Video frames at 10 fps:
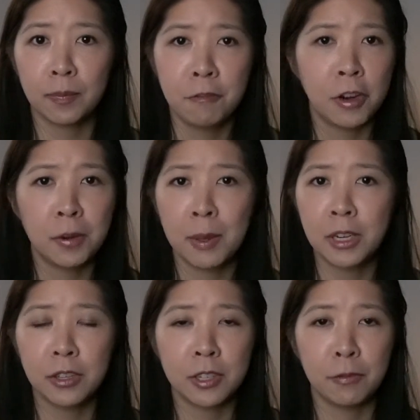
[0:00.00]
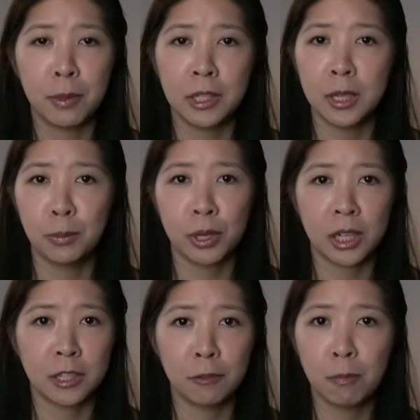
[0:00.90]
fundamentals of building
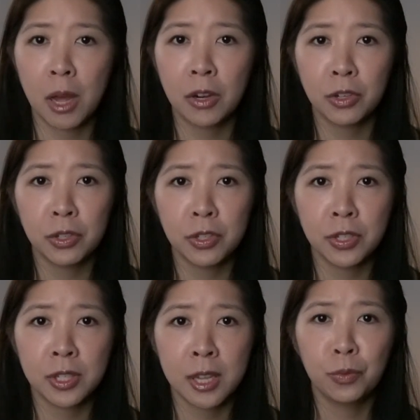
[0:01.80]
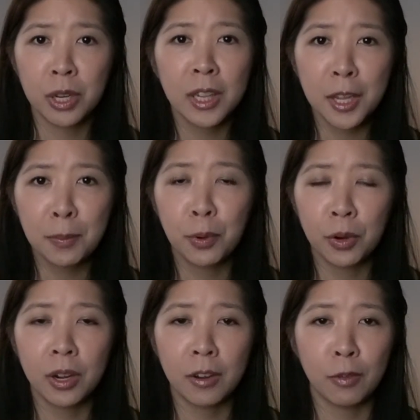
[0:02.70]
predictive models, really
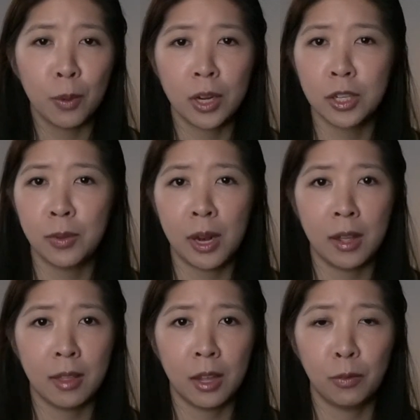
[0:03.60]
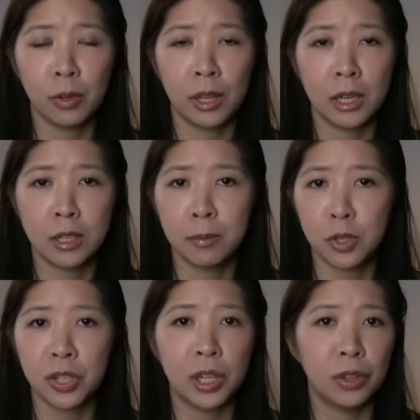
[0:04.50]
important if you want to do anything related to
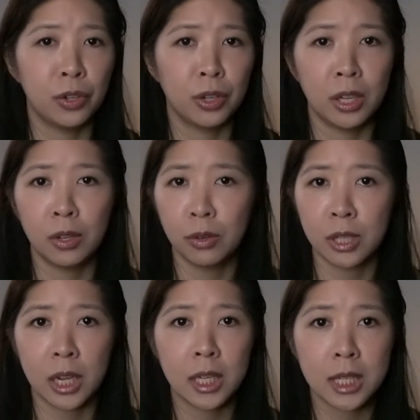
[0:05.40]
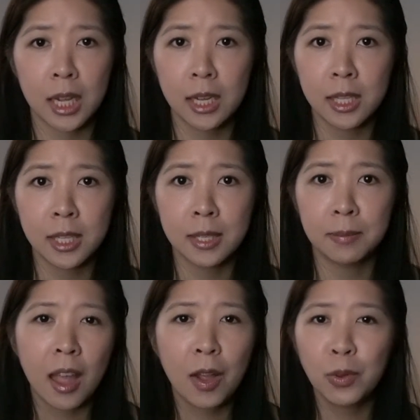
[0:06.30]
machine learning or data science.
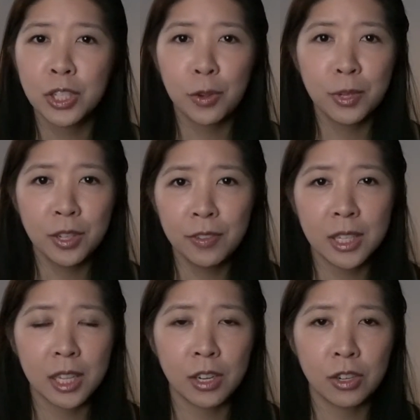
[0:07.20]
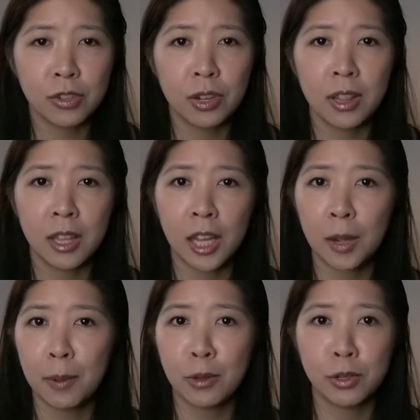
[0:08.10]
And with so much of this industry
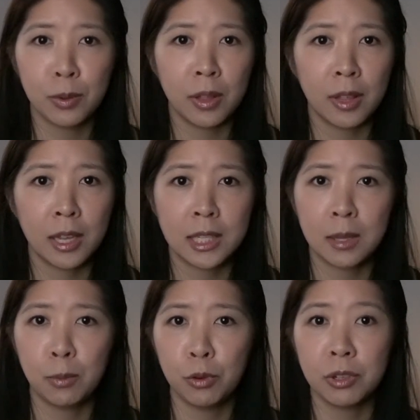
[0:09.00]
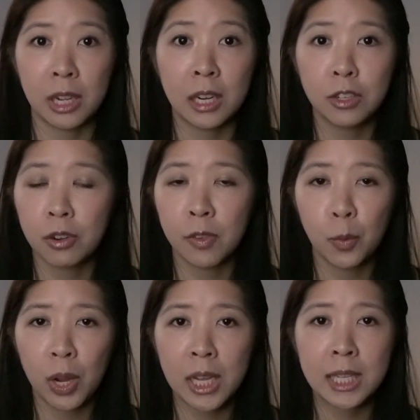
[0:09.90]
thinking about doing things in more
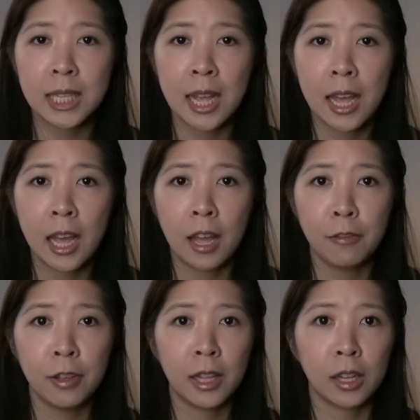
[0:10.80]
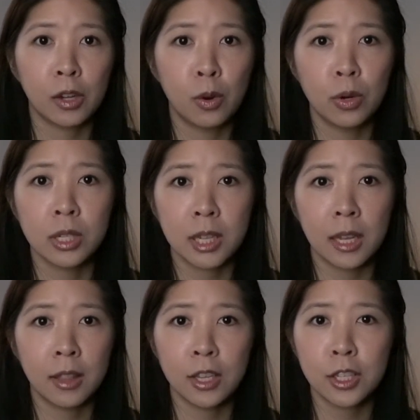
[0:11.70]
data-driven ways, I feel like a course
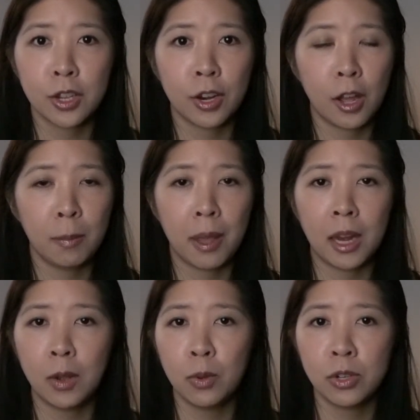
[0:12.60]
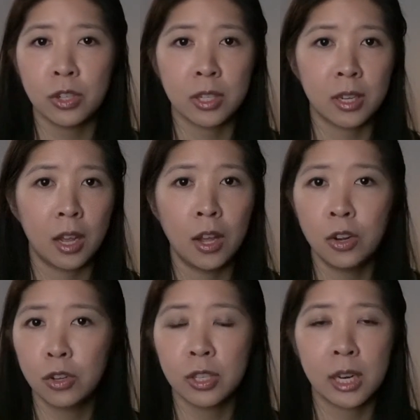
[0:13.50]
like this could help anyone just
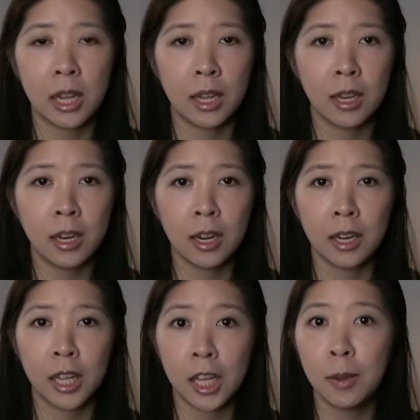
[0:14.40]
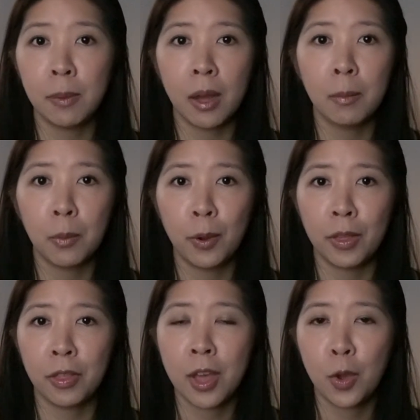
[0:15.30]
understand and keep up
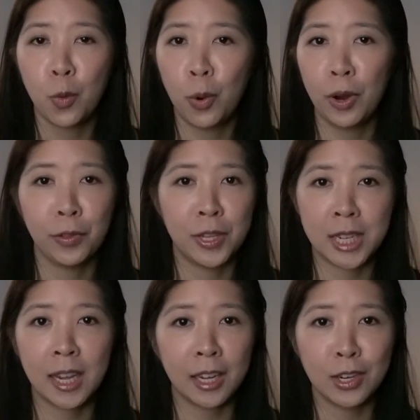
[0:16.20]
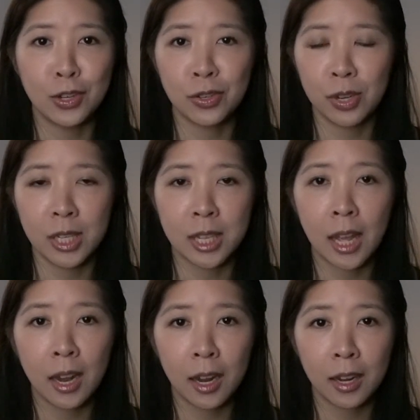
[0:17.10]
with where the tech industry is
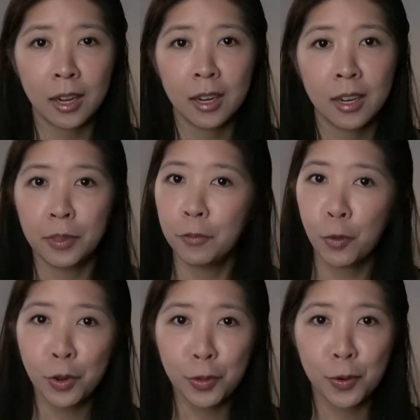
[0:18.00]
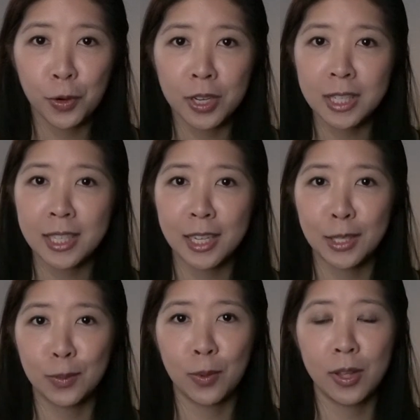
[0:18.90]
heading. The fourth course
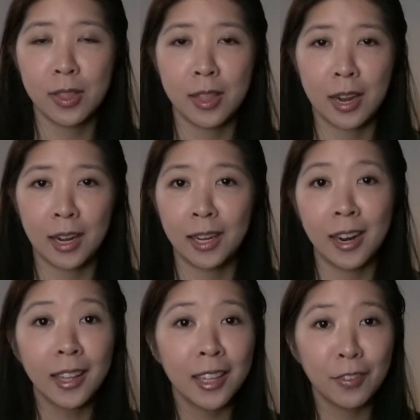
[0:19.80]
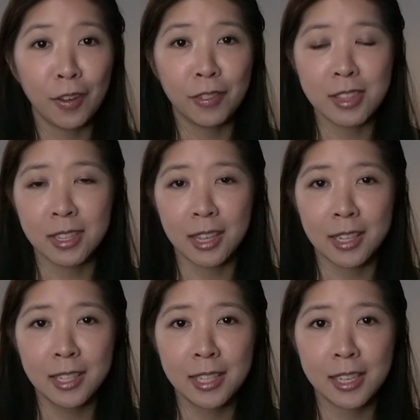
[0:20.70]
is one that I cannot leave off this
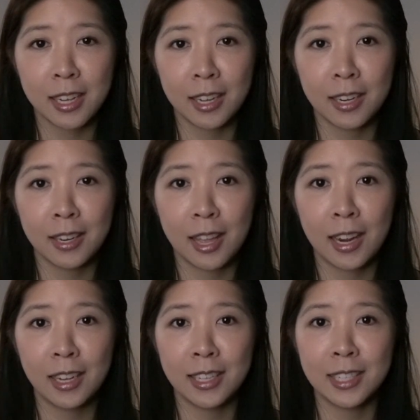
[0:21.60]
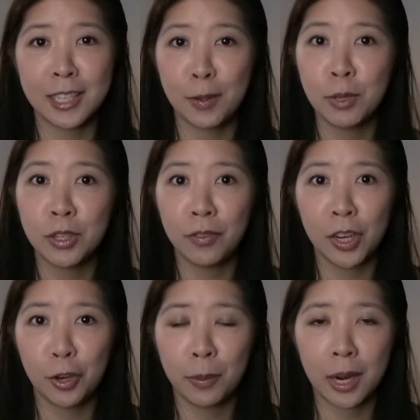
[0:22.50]
list, and that is Image and
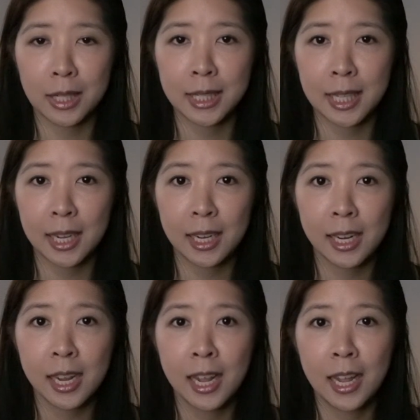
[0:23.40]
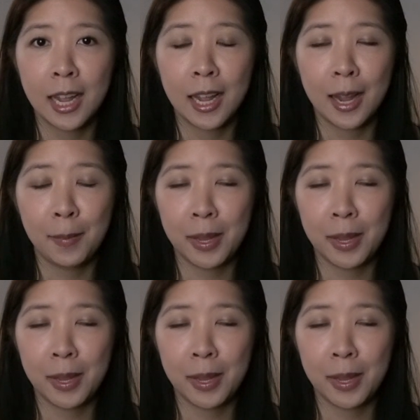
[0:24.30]
Video Processing. I